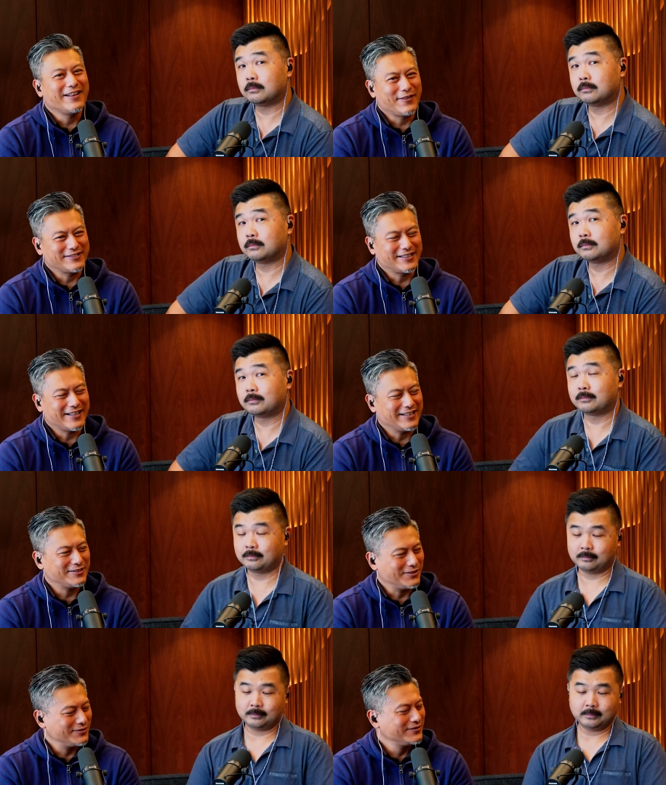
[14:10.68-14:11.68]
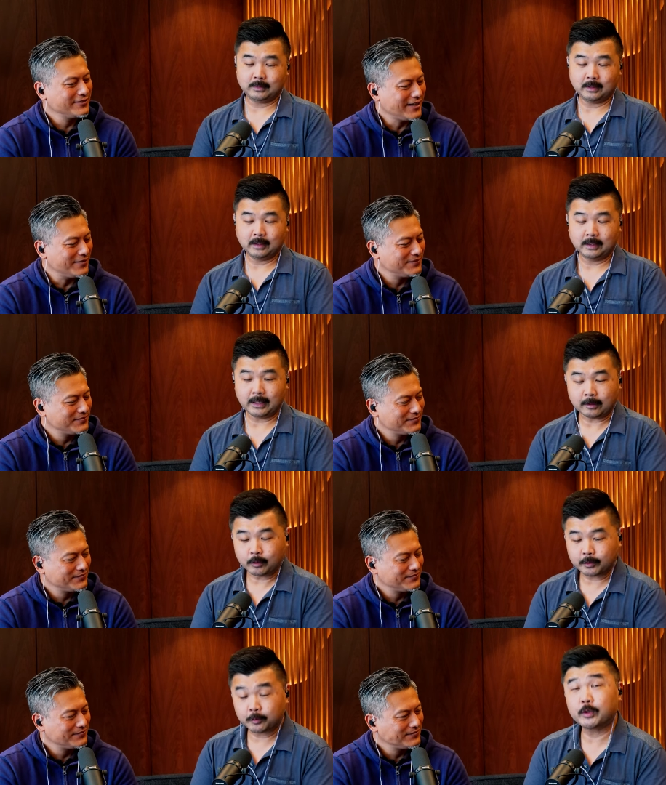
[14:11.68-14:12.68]
Speaker 1: and things like that. So
Speaker 2: yeah, yeah,
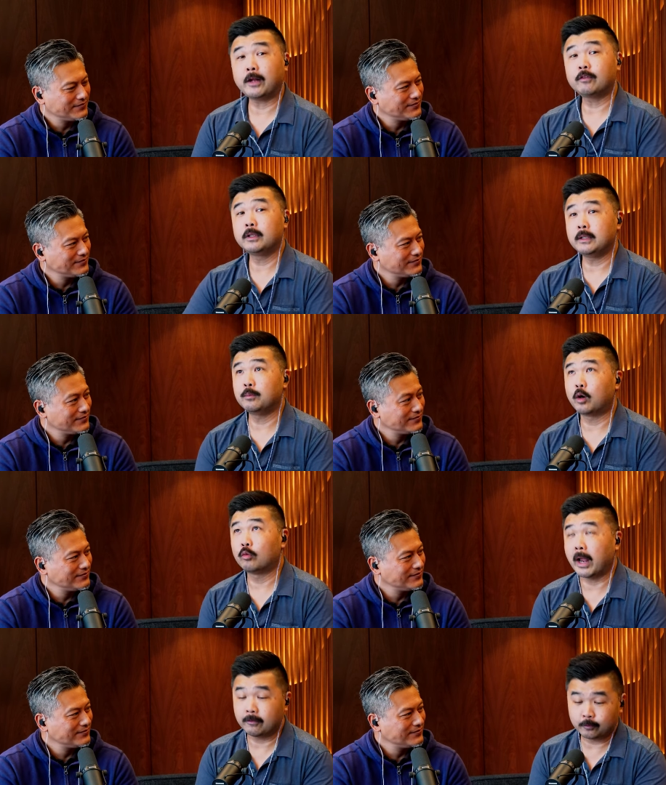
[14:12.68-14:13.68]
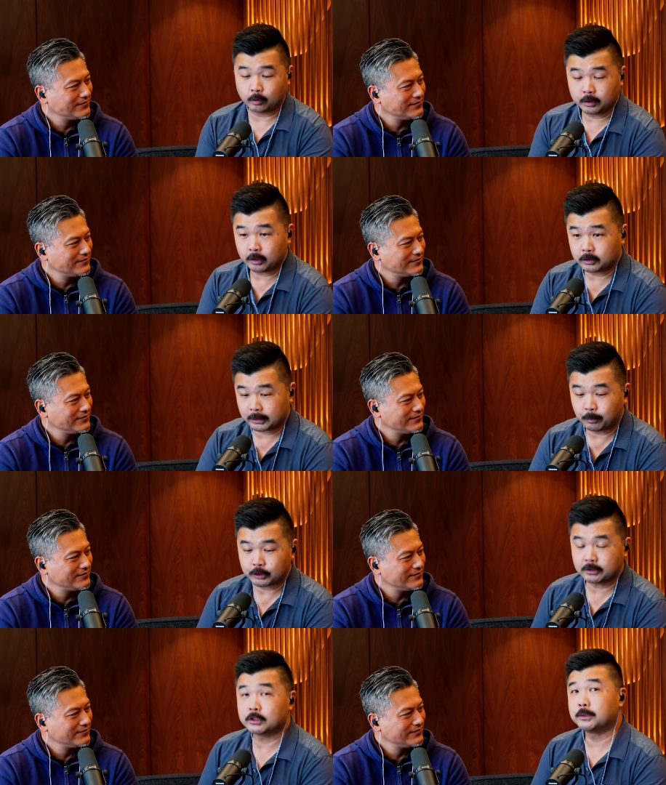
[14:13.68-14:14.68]
we we definitely need more RAM for those
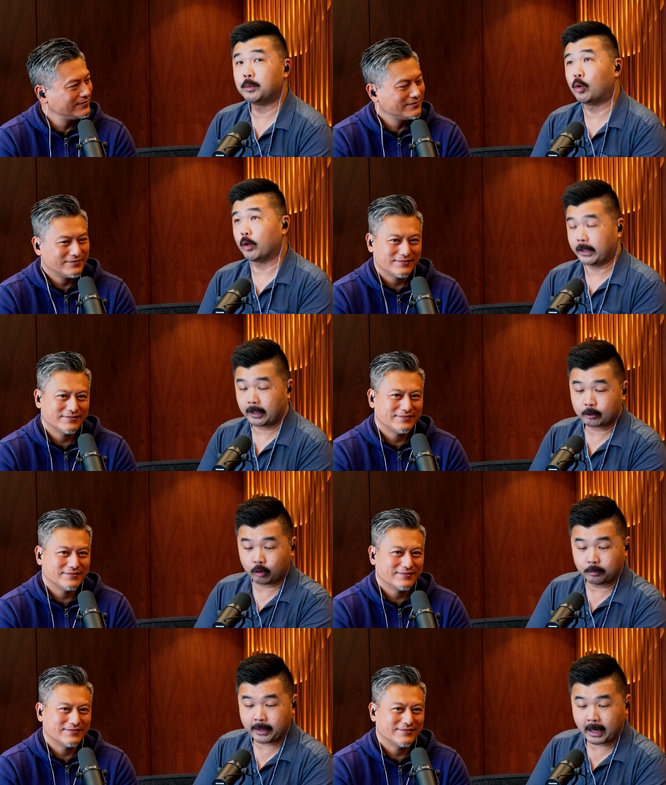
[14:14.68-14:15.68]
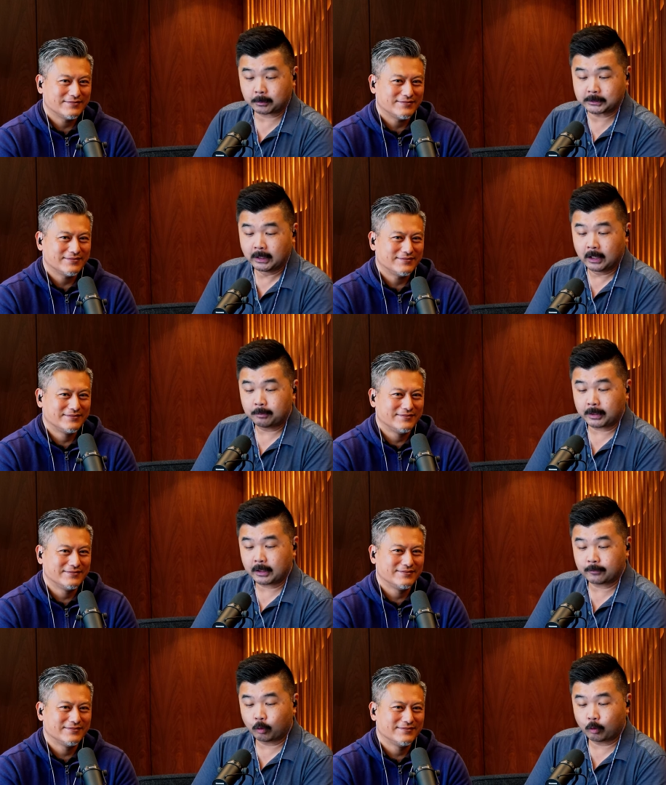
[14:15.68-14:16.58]
emotional support uh, Chrome tabs. But of